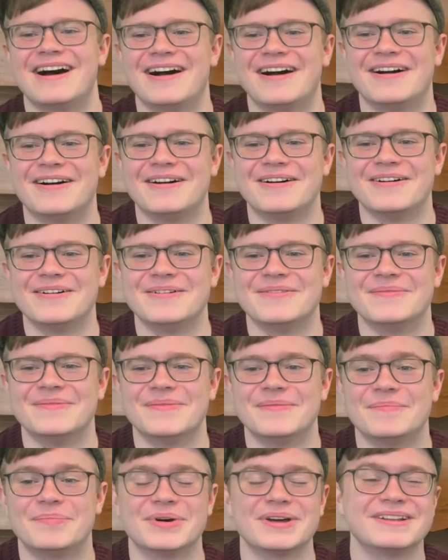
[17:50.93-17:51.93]

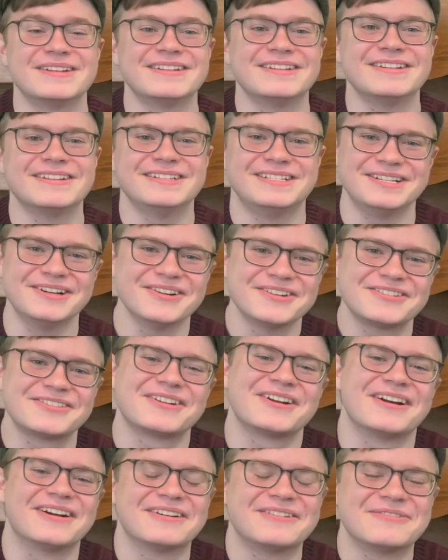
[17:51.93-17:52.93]
But
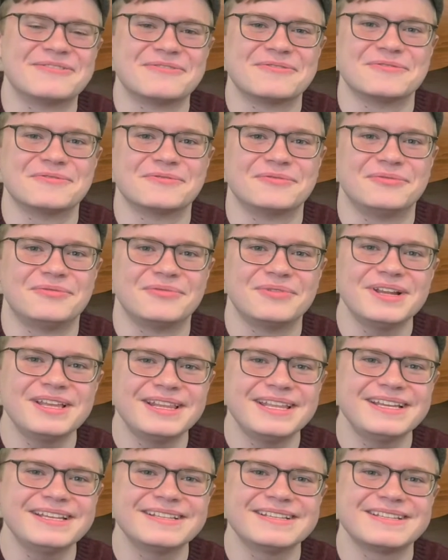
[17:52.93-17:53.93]
Deirdre
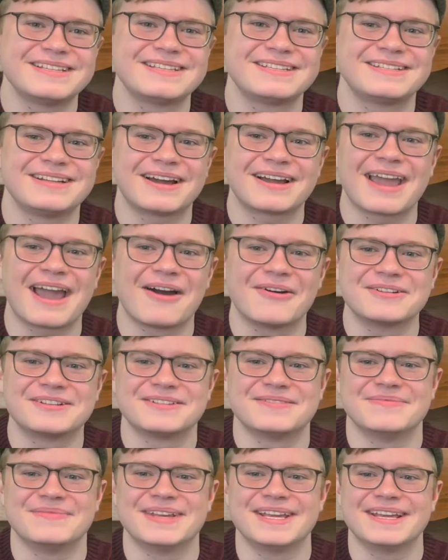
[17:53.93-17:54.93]
really stuck out
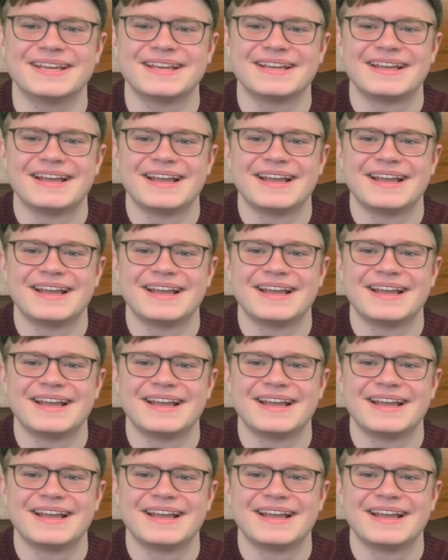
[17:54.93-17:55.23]
to me,